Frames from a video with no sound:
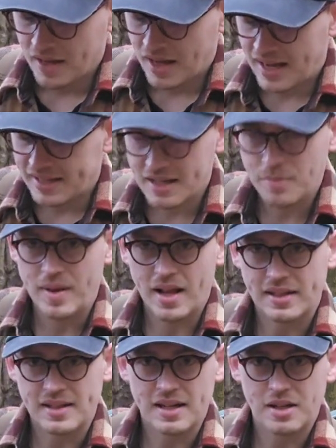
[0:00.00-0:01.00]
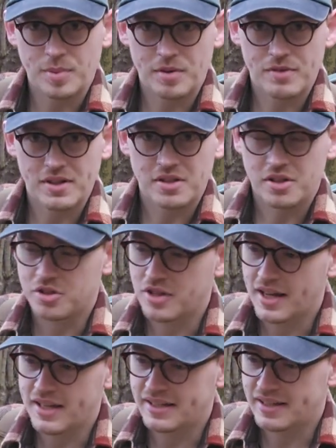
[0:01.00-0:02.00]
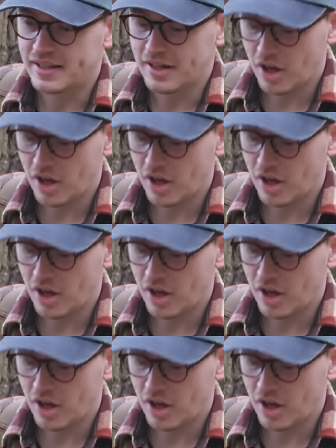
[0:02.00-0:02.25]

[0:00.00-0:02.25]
I did a little bit of research into